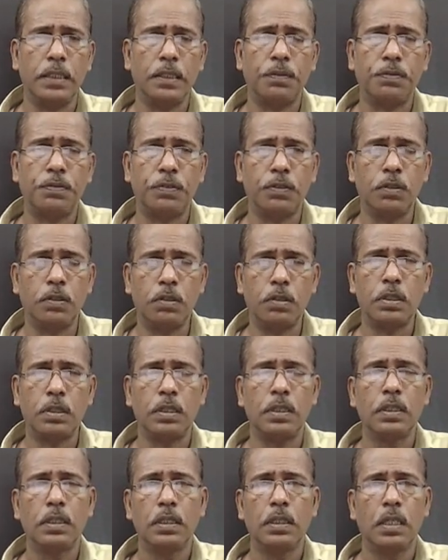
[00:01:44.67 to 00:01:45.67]
The 4
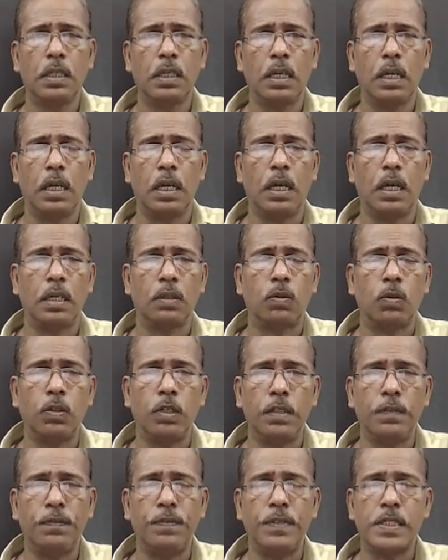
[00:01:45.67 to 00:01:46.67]
and
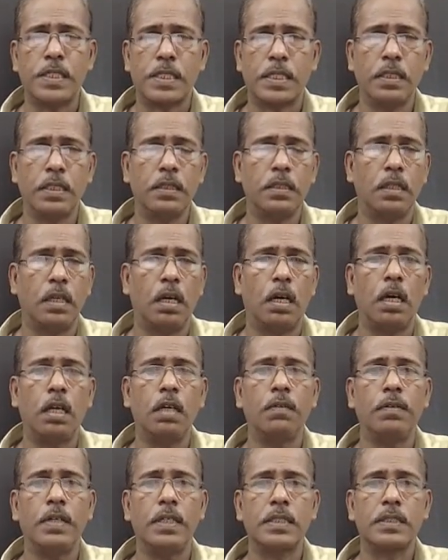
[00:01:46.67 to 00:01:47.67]
coefficient
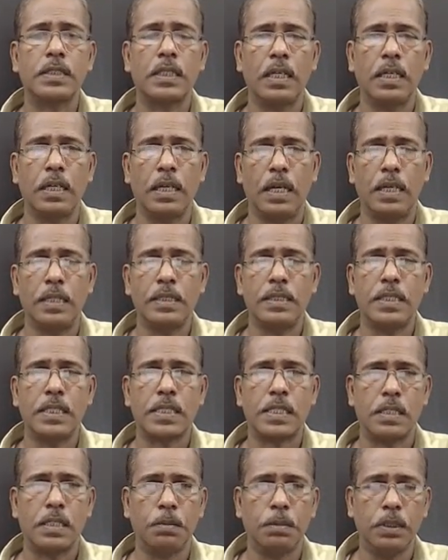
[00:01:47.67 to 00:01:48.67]
always
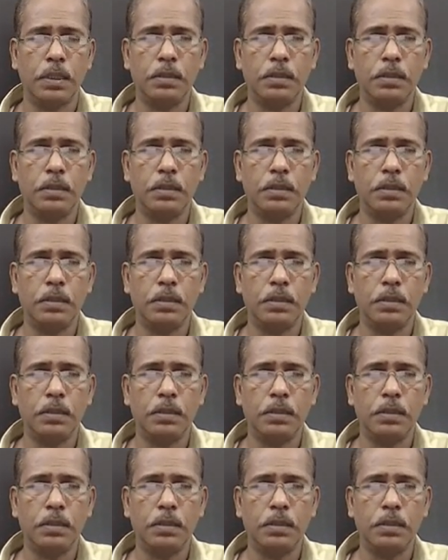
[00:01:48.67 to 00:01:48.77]
adjustable.